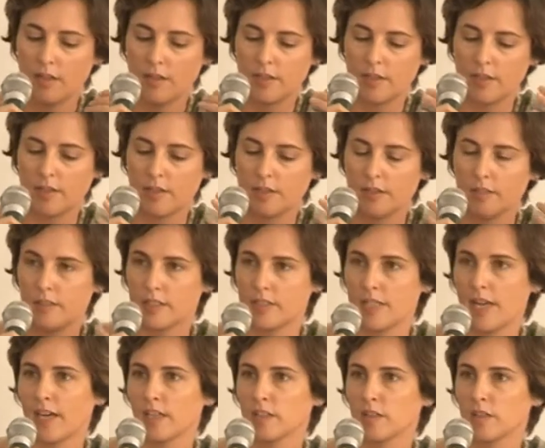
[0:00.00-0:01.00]
The
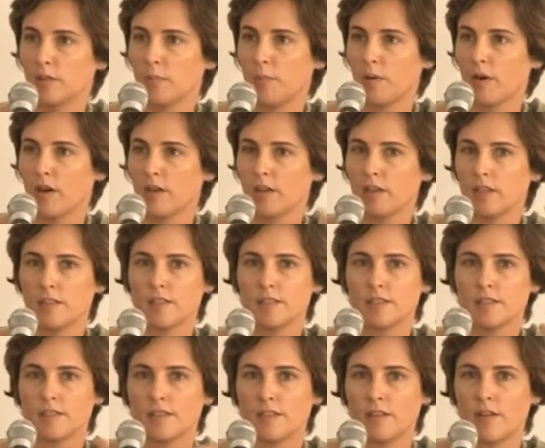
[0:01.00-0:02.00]
tactical part
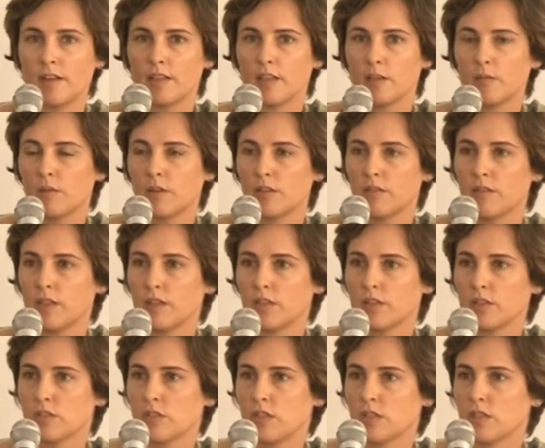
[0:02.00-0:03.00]
is, you know, I think one of the
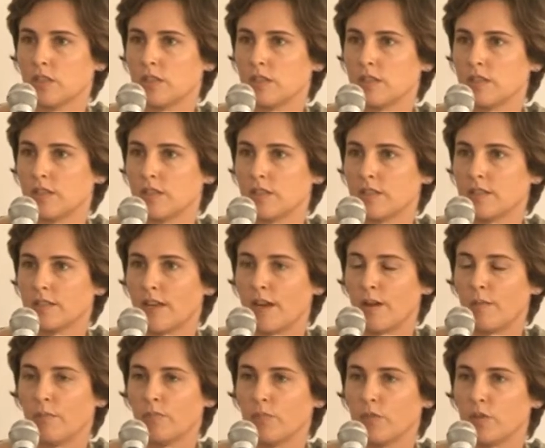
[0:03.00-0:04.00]
illustrations is
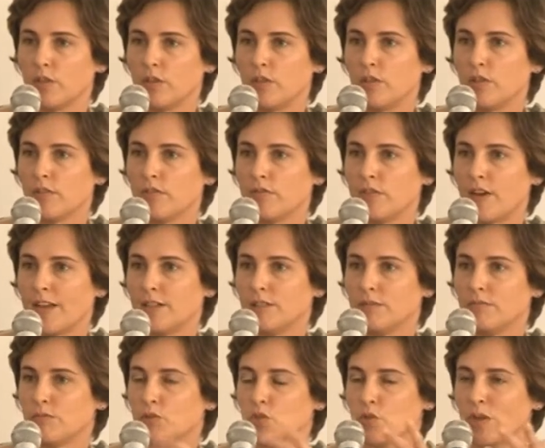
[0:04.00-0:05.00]
unified
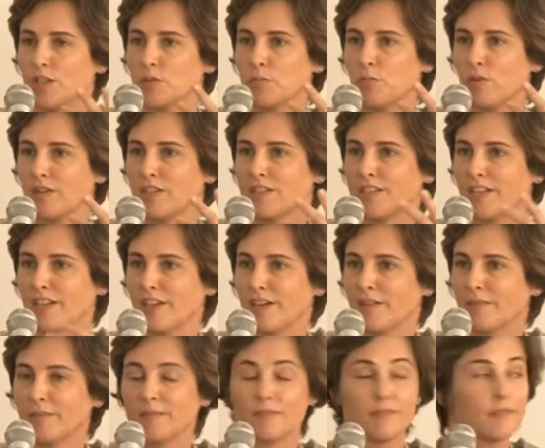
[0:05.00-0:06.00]
transport ticketing.